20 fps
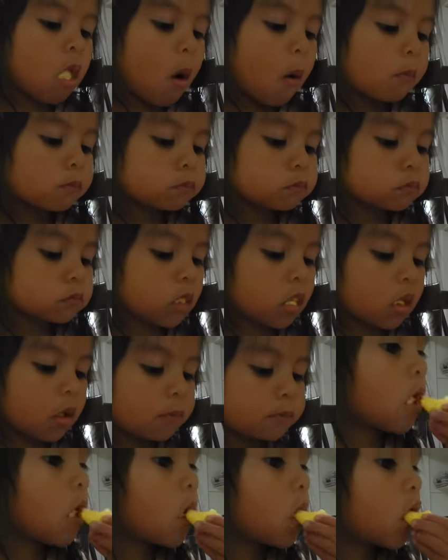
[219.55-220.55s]
Eat!
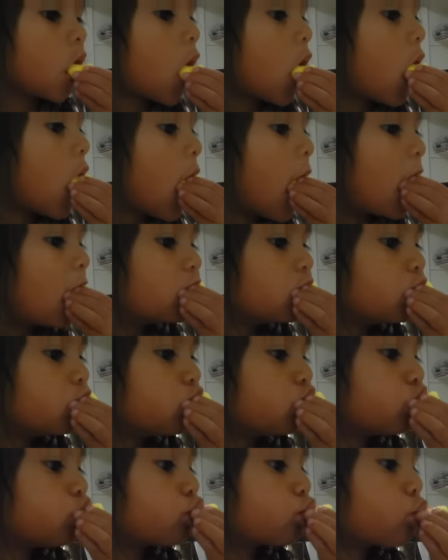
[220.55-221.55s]

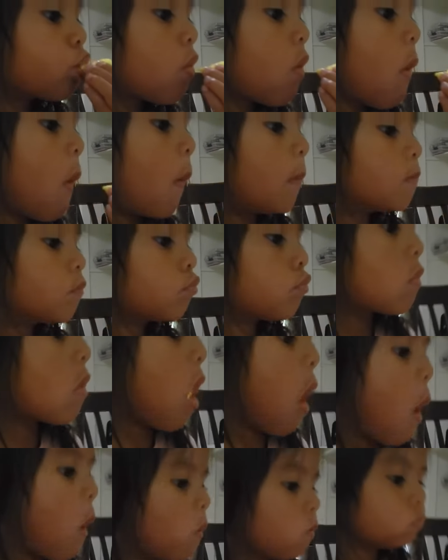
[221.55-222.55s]
Damn.
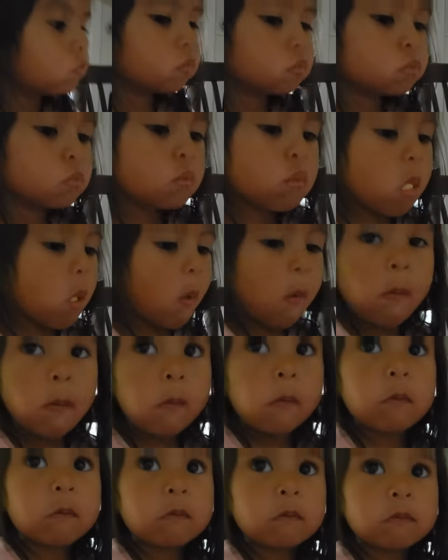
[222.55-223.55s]
Shouldn't share. Can I have
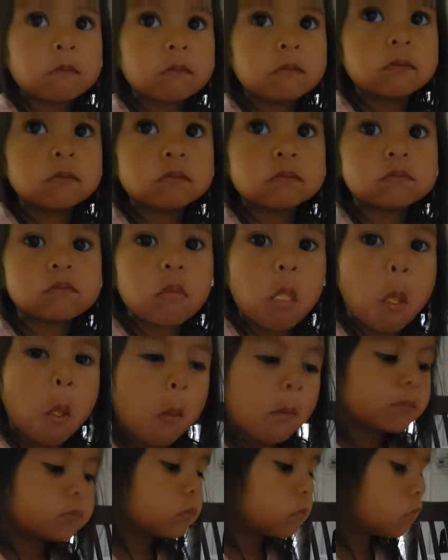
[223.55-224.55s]
some?
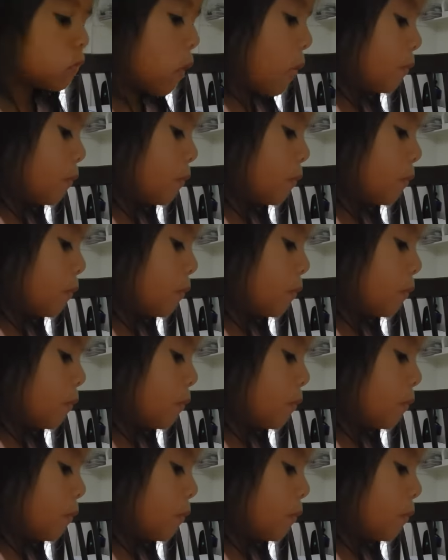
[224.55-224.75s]
No?